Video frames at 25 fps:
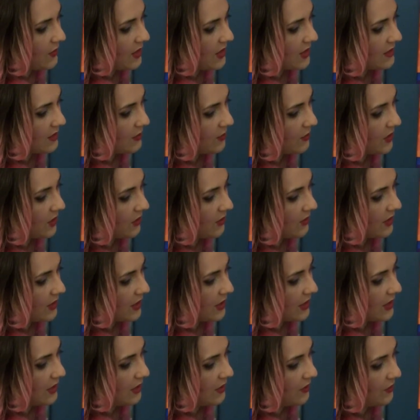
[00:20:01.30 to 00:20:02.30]
something
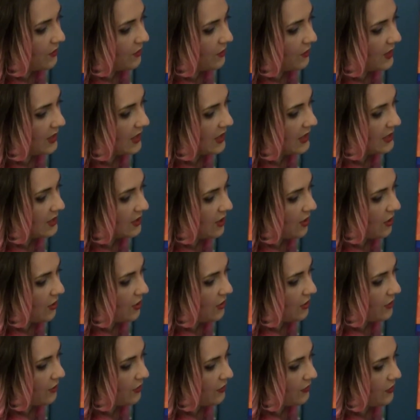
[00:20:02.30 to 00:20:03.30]
really, really
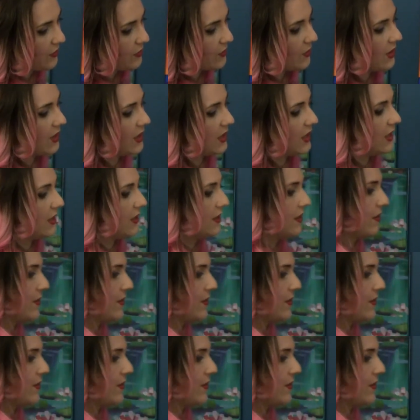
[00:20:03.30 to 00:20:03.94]
tall if you wanted.